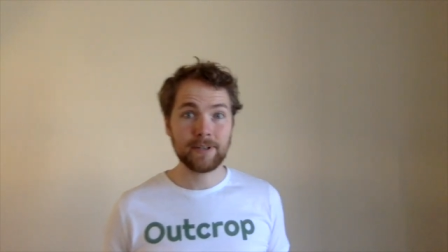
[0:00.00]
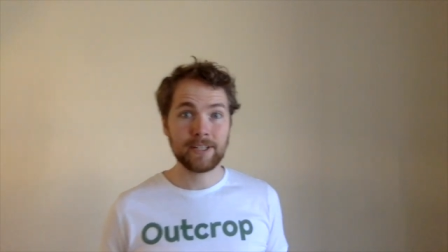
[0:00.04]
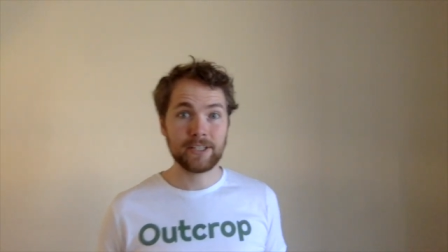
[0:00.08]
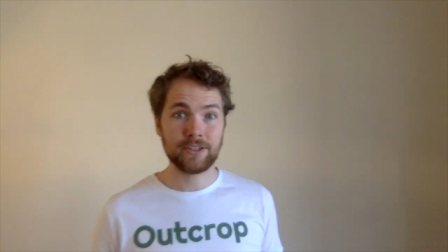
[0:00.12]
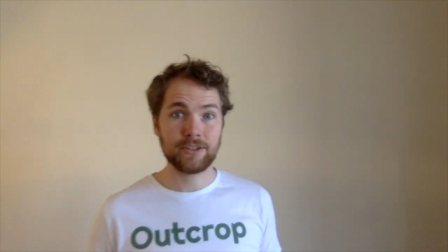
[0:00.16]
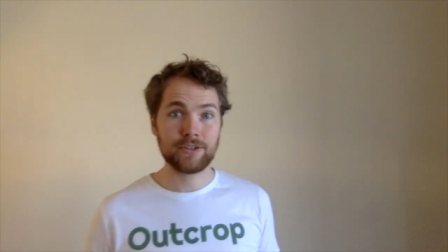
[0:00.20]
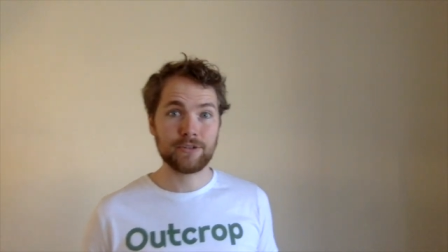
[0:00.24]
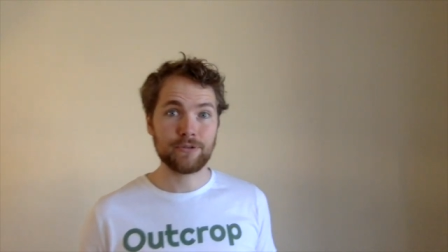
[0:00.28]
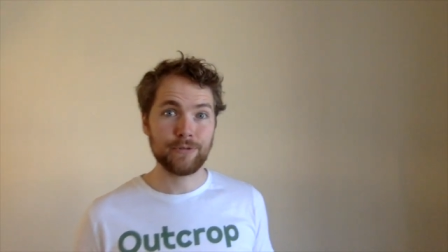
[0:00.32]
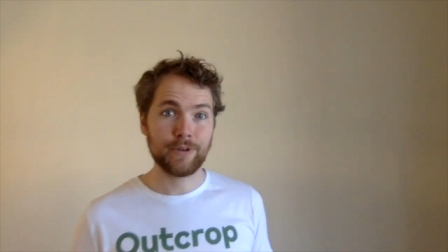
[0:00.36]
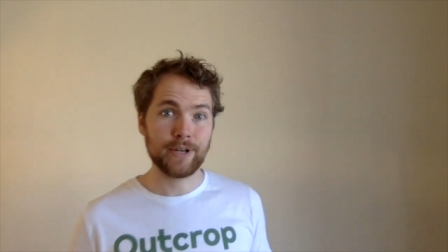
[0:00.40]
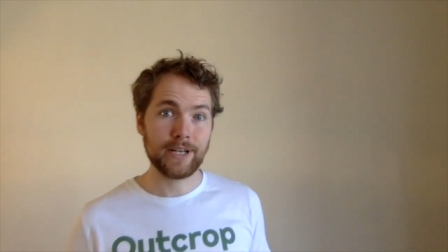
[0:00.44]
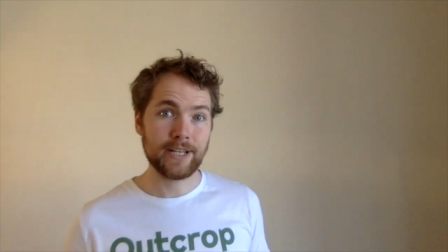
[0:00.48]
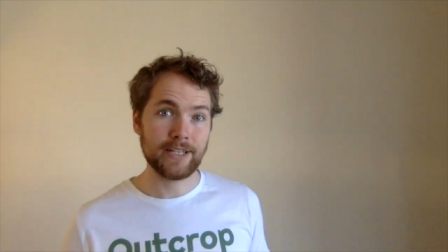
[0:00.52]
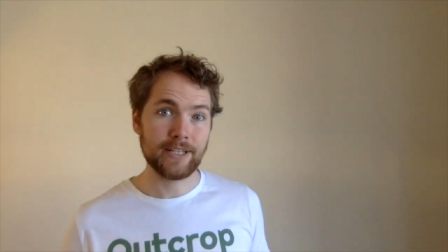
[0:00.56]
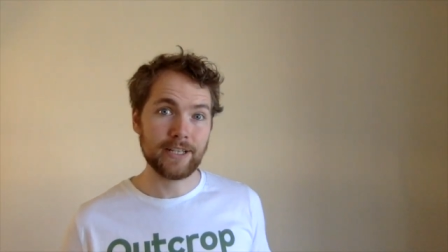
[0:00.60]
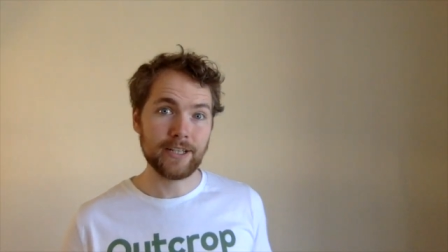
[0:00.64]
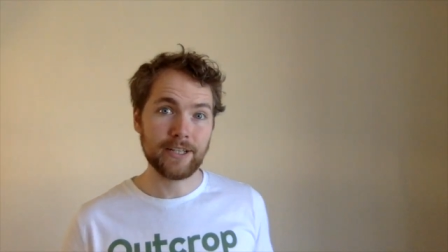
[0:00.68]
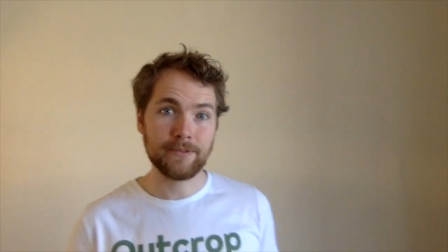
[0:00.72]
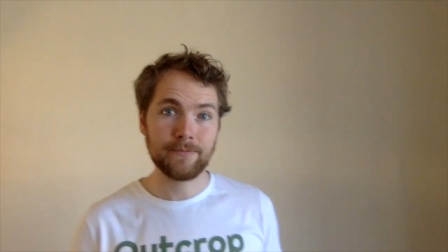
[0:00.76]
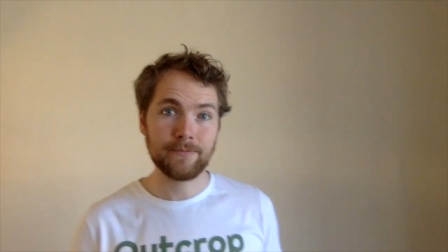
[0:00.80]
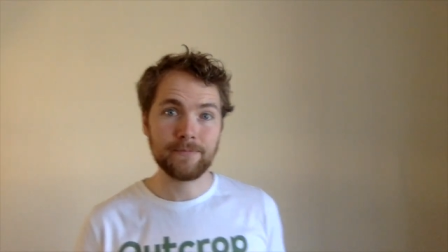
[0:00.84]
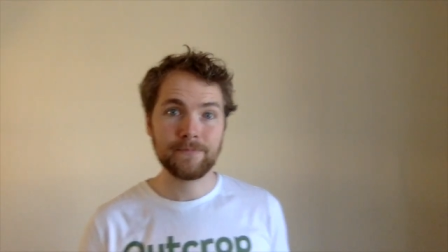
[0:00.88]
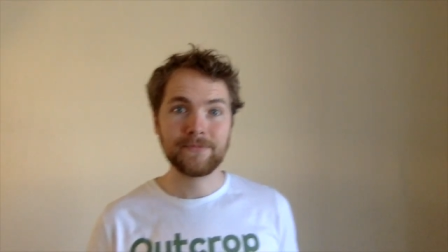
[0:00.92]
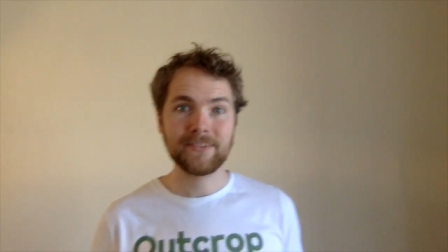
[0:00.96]

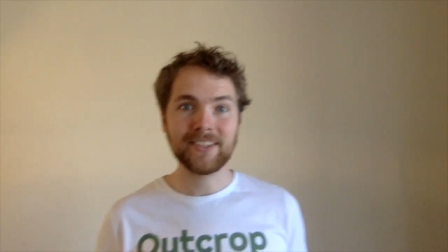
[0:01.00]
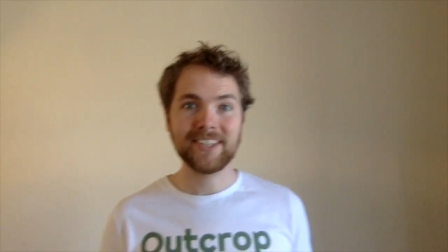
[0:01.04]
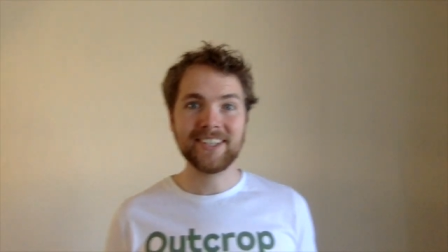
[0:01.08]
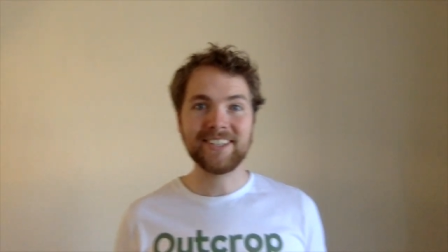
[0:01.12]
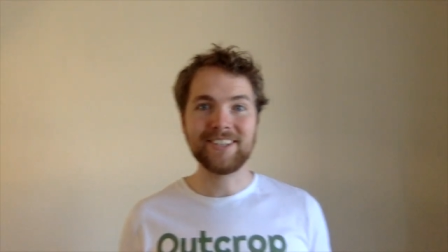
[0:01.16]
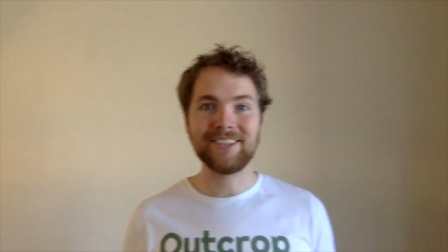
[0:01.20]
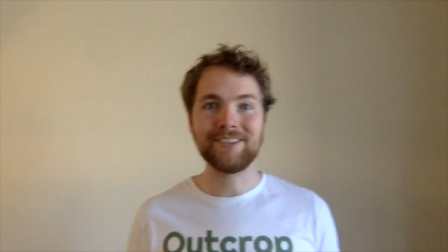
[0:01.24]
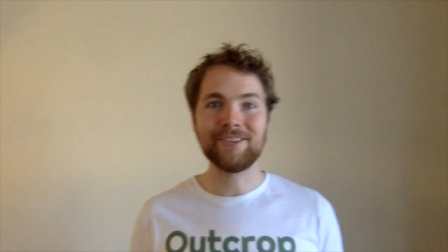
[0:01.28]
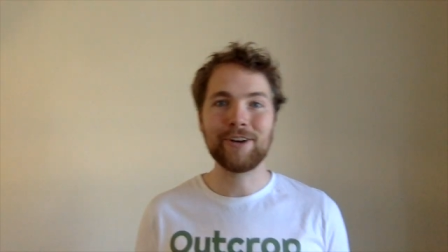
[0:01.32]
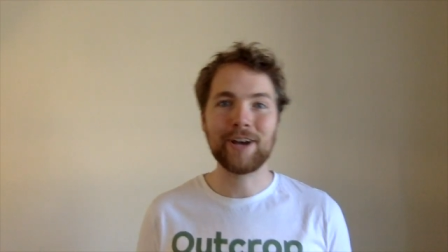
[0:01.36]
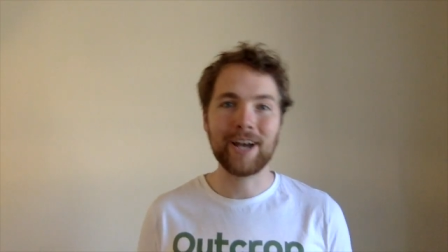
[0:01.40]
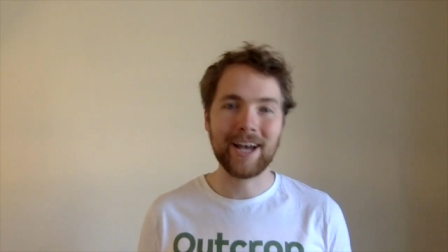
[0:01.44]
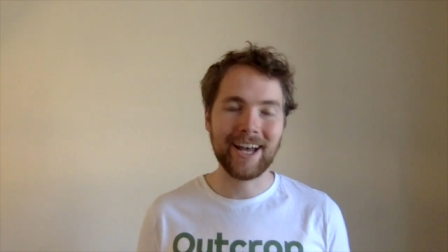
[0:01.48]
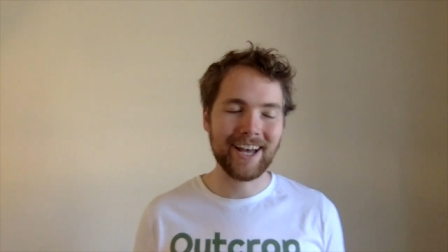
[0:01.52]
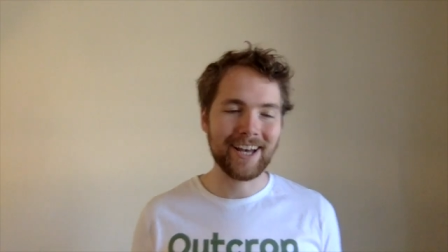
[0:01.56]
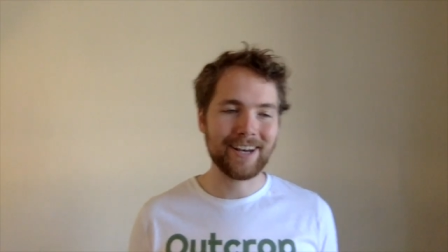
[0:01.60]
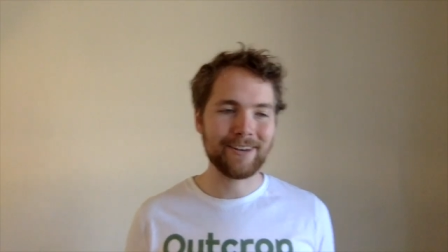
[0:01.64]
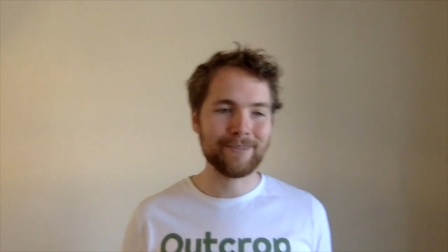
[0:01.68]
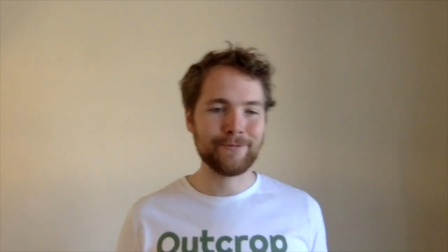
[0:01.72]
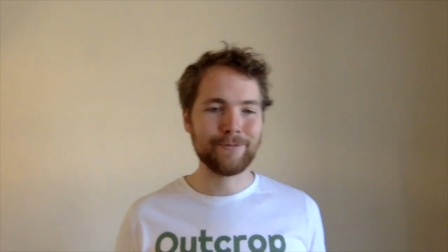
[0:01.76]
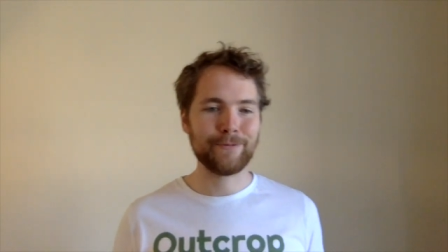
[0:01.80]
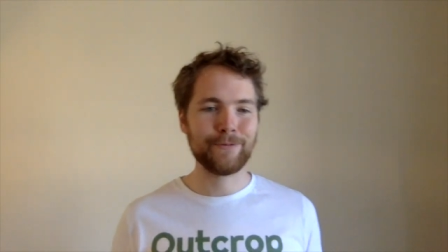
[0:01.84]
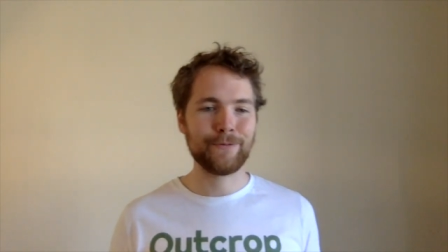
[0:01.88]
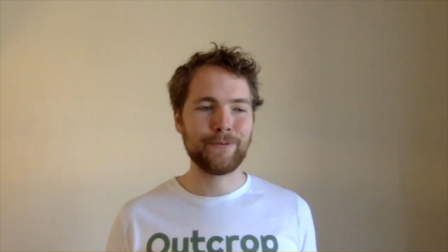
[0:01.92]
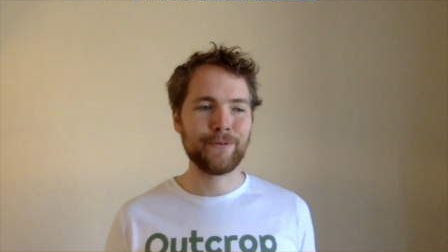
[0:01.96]
Mediterranean, you
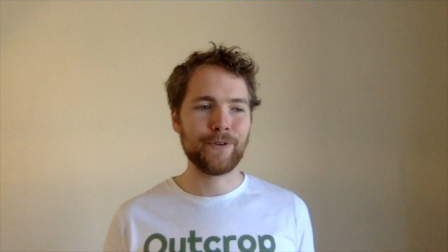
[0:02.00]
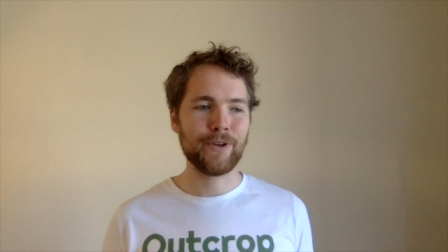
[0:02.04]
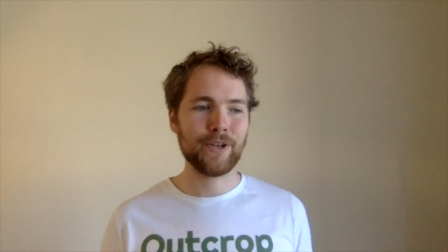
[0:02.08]
have